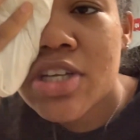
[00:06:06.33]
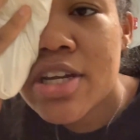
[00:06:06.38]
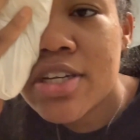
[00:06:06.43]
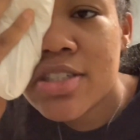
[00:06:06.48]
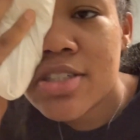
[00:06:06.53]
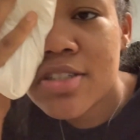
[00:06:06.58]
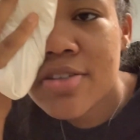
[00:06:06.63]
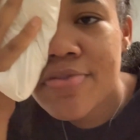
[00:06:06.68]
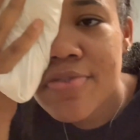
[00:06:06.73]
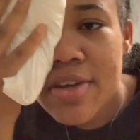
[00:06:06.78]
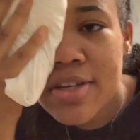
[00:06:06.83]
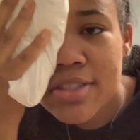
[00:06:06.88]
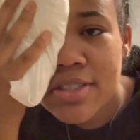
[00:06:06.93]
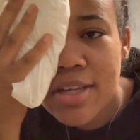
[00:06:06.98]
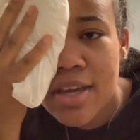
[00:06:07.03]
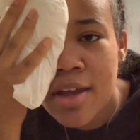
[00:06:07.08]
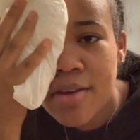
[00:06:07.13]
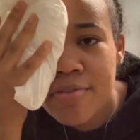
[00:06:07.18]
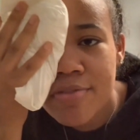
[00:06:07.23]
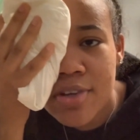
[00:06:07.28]
change it to
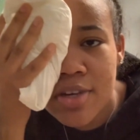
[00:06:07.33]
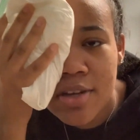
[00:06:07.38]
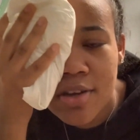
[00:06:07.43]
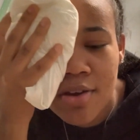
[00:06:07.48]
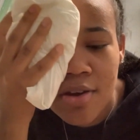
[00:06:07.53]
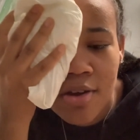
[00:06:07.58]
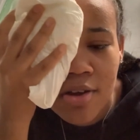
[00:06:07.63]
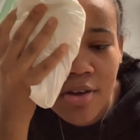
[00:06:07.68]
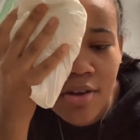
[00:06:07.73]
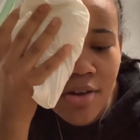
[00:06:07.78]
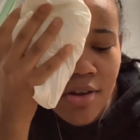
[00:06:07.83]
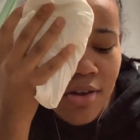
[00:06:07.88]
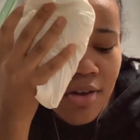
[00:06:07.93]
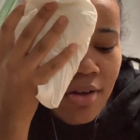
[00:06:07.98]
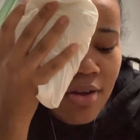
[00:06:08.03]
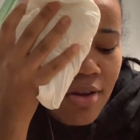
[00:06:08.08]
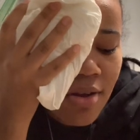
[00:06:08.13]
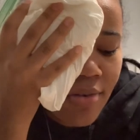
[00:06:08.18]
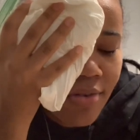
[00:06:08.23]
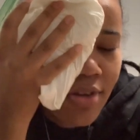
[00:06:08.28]
FaceTime video.
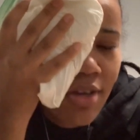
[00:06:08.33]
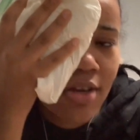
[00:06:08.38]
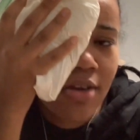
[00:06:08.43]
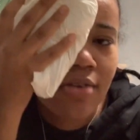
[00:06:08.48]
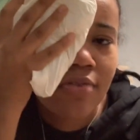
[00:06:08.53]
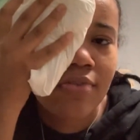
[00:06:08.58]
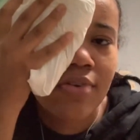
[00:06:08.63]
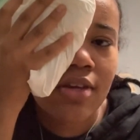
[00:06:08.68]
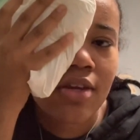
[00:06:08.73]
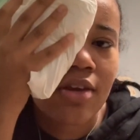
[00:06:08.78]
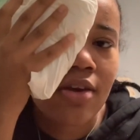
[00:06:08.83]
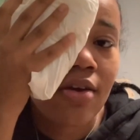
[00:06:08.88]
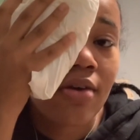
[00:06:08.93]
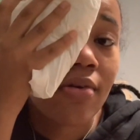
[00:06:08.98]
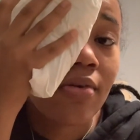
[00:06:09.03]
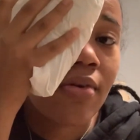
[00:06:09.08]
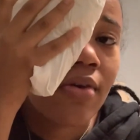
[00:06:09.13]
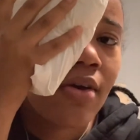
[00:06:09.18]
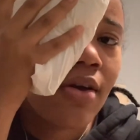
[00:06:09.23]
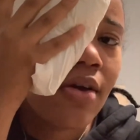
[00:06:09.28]
Uh, yeah, video.